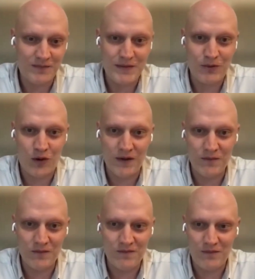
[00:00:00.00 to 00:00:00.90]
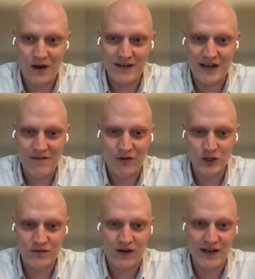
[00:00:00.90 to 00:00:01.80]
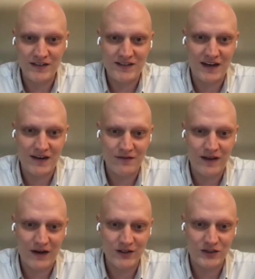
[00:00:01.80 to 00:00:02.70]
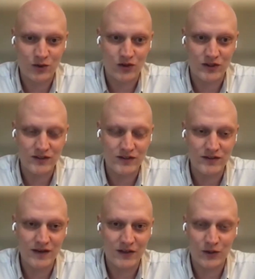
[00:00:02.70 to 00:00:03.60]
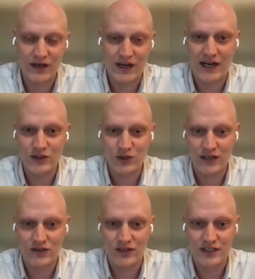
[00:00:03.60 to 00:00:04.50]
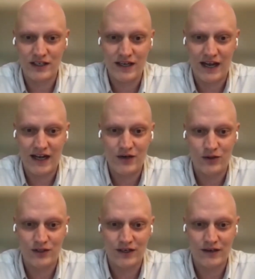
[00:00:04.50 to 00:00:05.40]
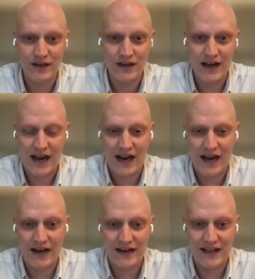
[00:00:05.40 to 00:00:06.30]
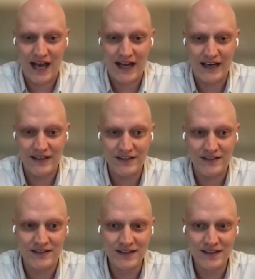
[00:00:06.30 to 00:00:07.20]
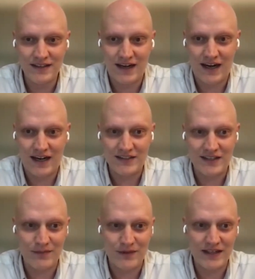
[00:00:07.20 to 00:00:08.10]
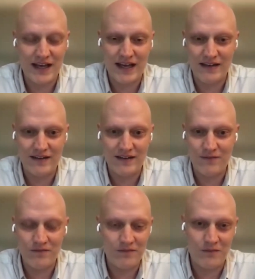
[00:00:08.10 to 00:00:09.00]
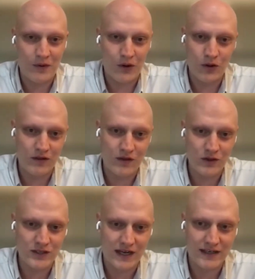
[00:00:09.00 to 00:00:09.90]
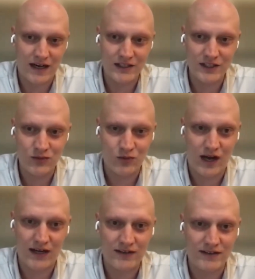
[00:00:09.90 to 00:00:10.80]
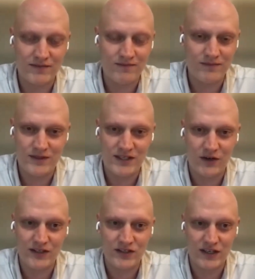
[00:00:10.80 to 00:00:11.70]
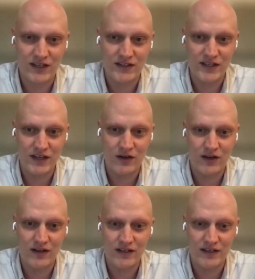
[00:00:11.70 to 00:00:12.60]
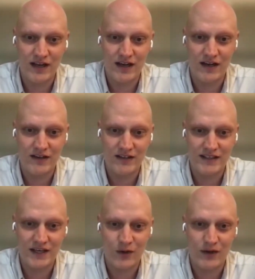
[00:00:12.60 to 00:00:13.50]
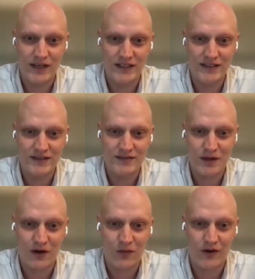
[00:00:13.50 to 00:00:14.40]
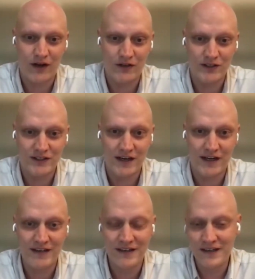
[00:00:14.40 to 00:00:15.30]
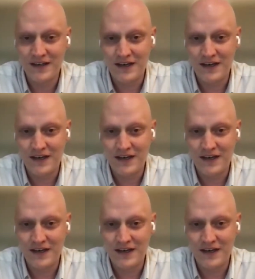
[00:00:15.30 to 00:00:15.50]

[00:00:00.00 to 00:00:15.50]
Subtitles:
people want a diversified set of energy sources, including hydroelectricity and nuclear. And that is something that both of those technologies were not seriously considered in the DOE's PR 100 study,